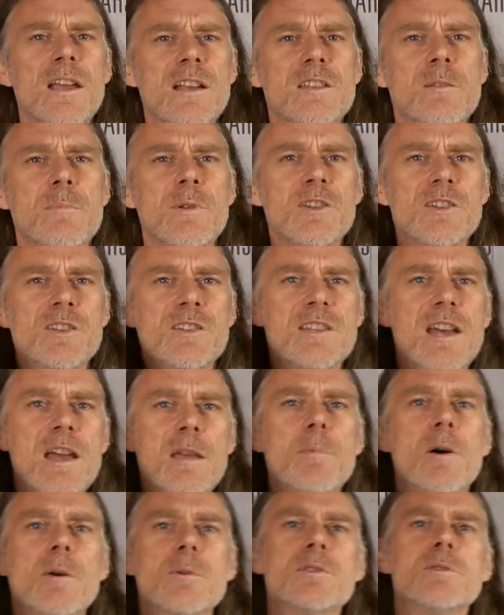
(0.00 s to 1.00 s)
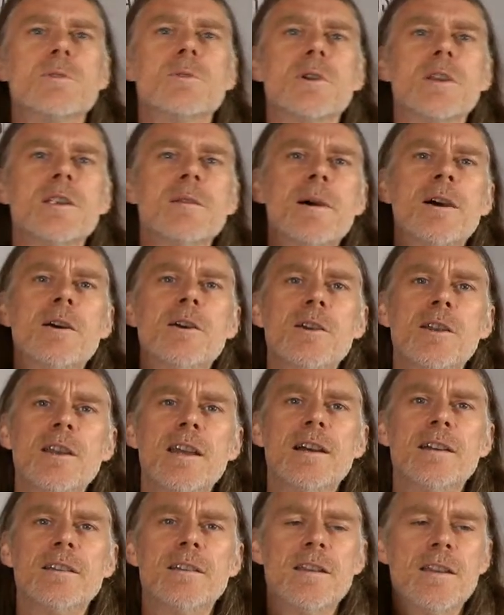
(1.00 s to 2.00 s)
exhibition tape I was talking about
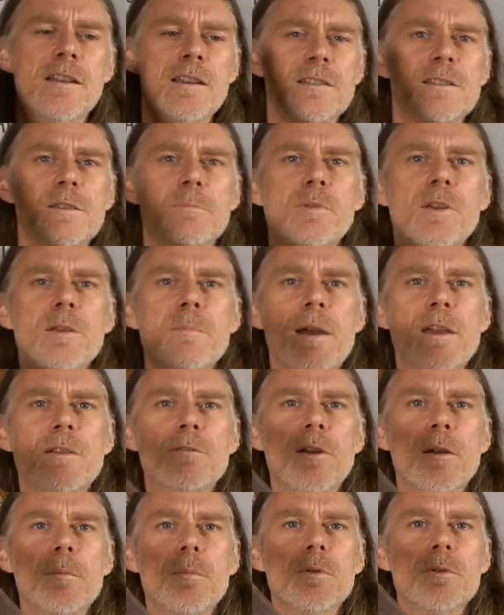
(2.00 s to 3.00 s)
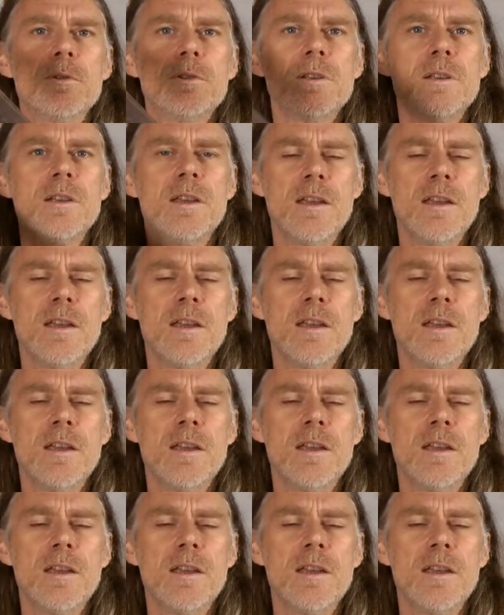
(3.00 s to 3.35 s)
earlier. It's a pre-made fretboard.